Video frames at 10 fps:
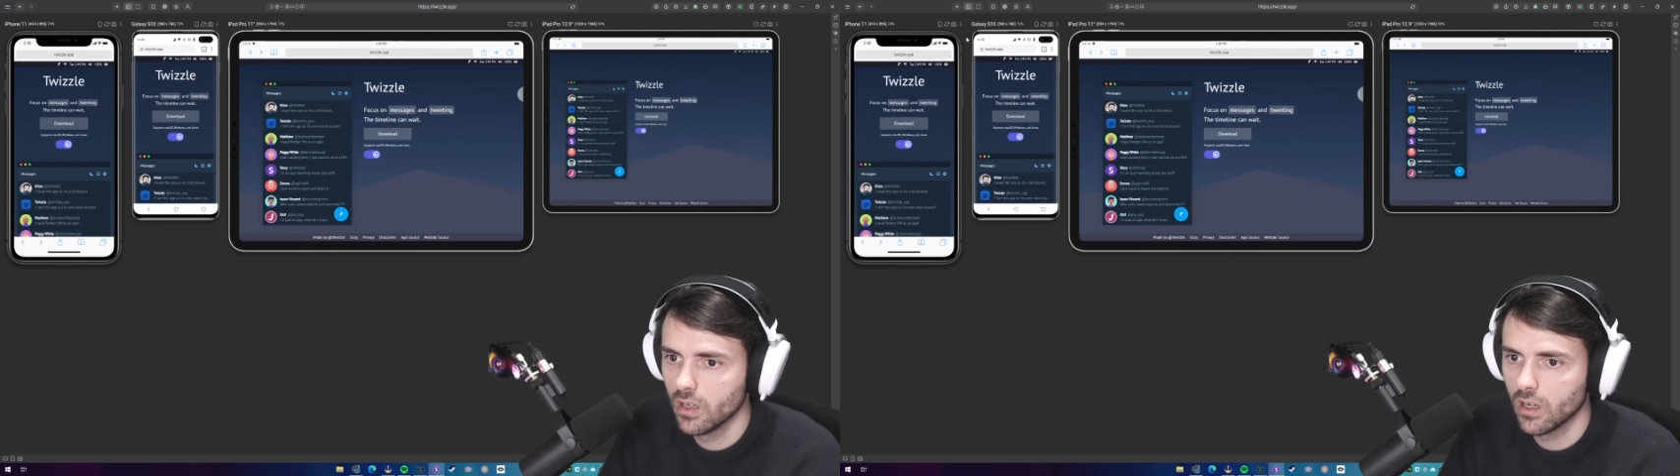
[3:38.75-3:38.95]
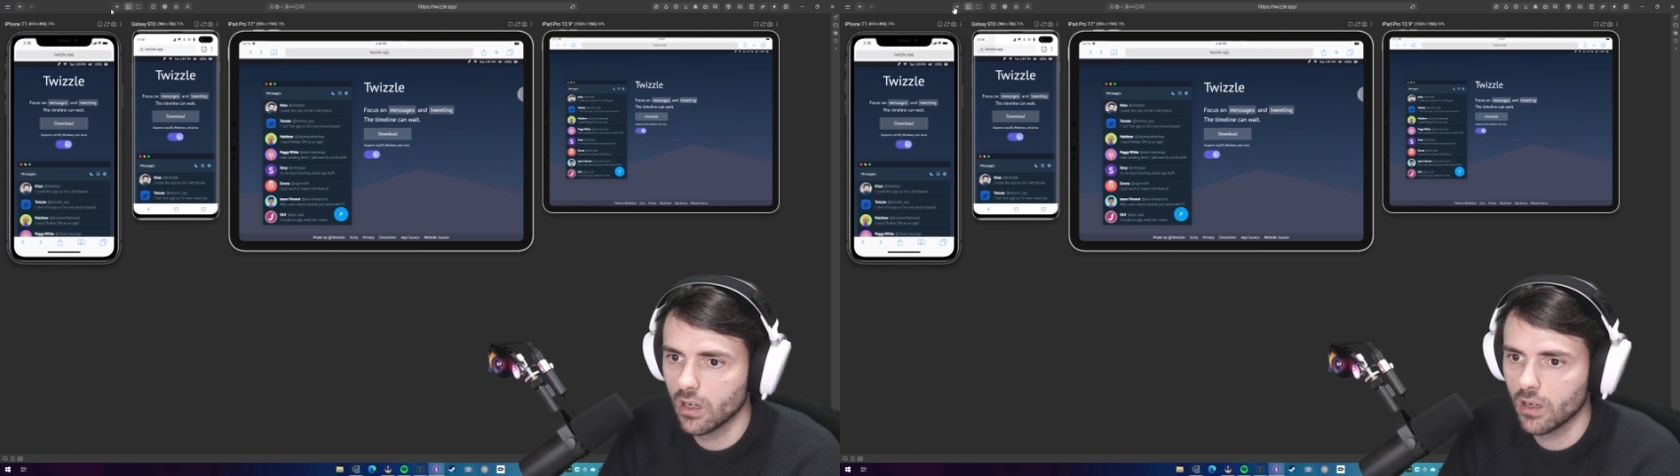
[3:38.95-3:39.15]

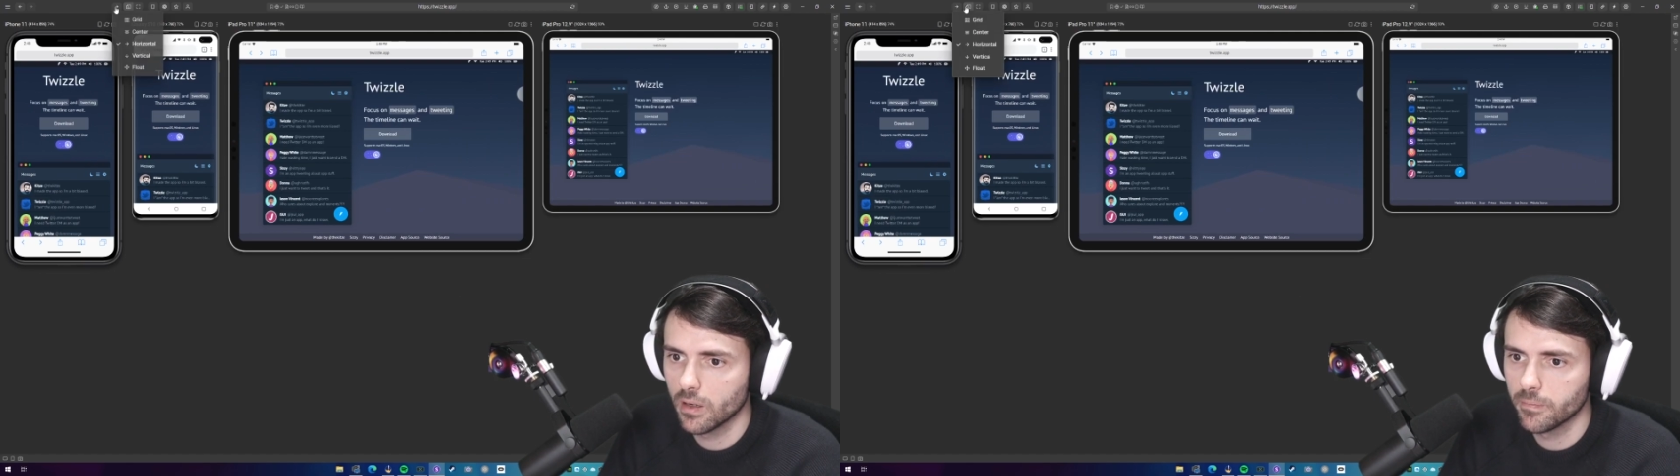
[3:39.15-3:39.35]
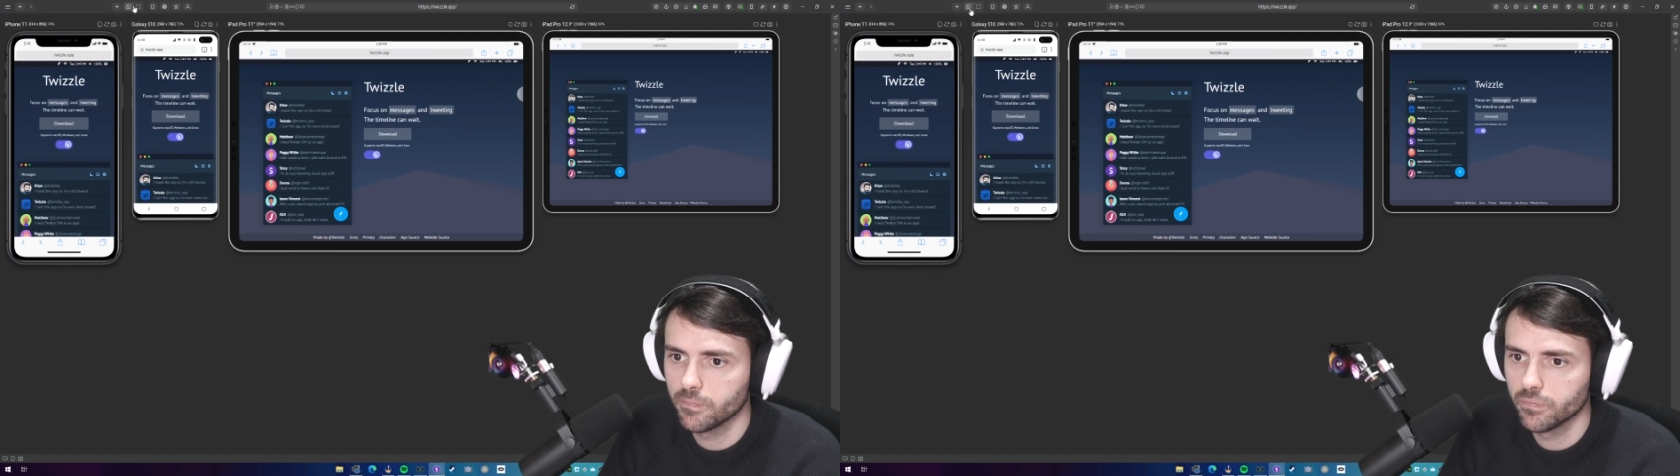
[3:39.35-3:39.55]

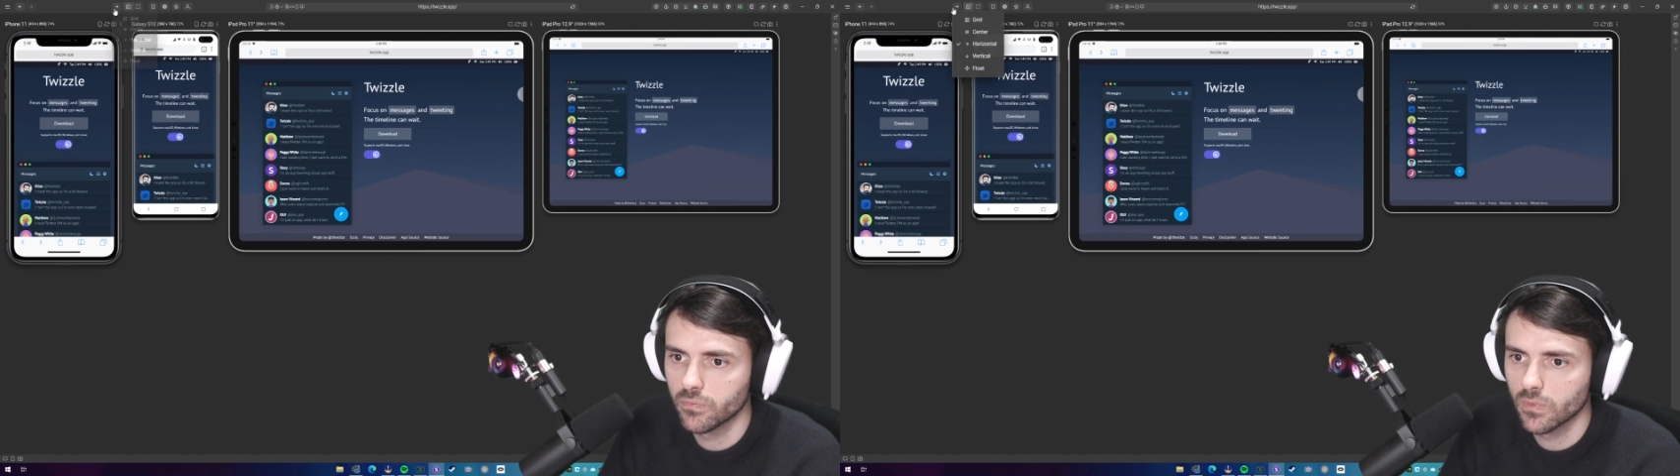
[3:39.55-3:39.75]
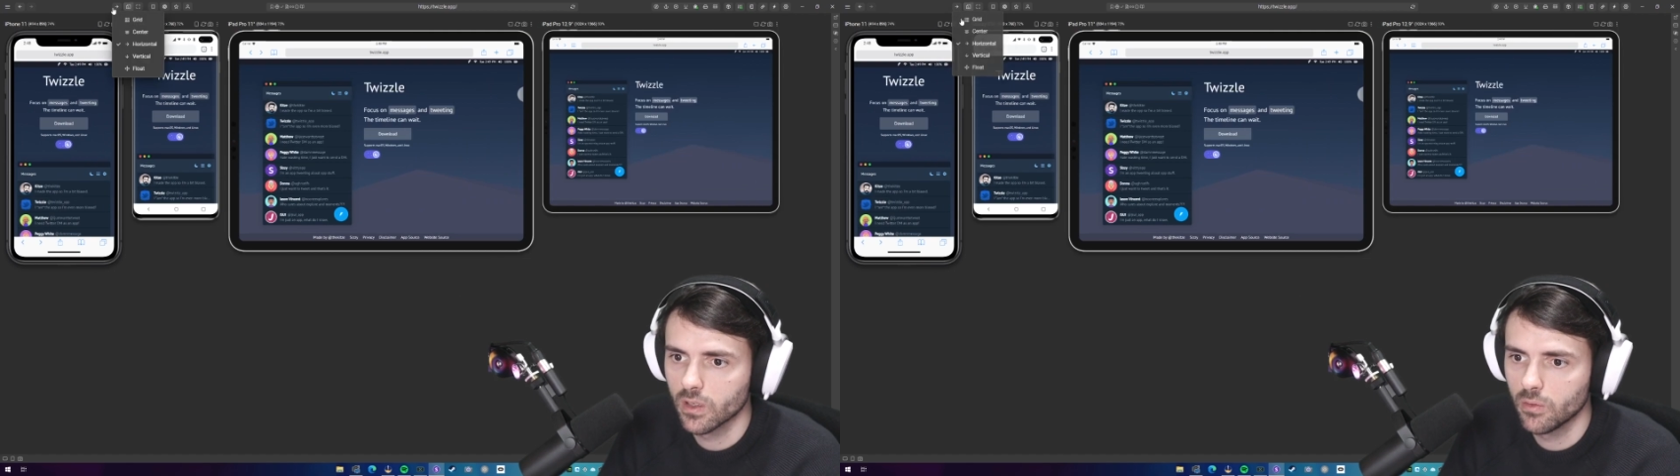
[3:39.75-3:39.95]

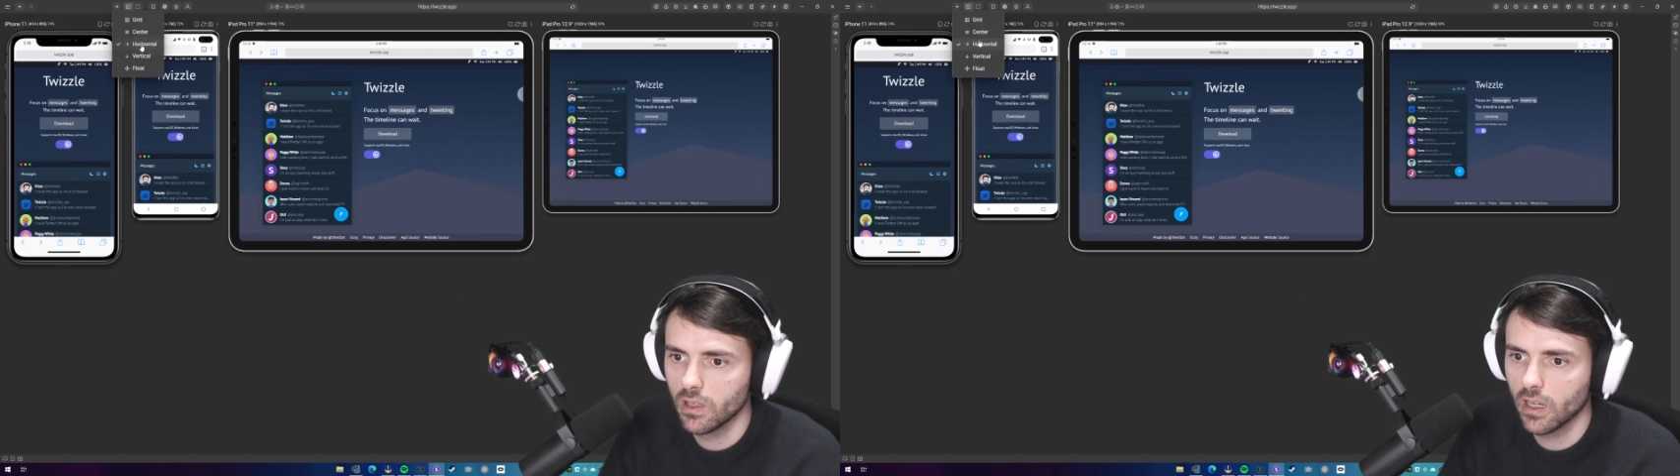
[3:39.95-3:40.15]
well,